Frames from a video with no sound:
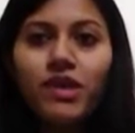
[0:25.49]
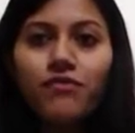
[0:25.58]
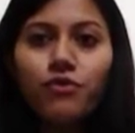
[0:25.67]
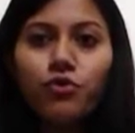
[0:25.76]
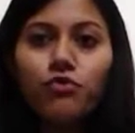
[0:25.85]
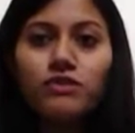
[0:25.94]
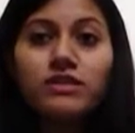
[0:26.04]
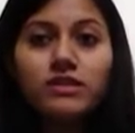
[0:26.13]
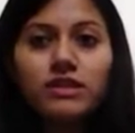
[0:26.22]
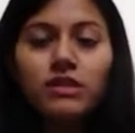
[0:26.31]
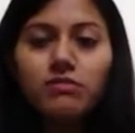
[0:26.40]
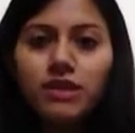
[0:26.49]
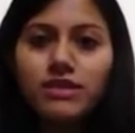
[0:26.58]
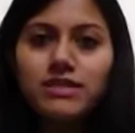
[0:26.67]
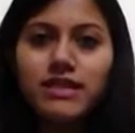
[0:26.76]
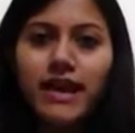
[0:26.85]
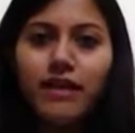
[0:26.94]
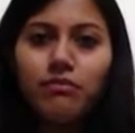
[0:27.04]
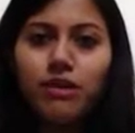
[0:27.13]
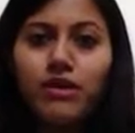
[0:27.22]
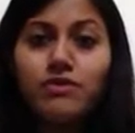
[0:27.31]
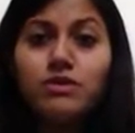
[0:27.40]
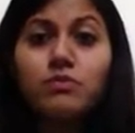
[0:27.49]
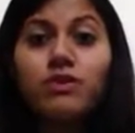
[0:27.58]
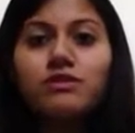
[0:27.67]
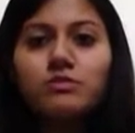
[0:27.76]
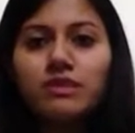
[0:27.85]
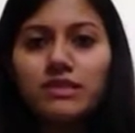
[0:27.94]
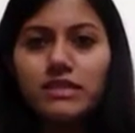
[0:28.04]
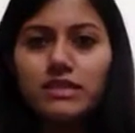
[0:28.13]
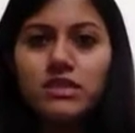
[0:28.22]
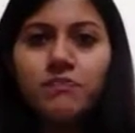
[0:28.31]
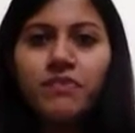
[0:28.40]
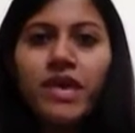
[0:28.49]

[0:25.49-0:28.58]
for over 30 months, and my responsibilities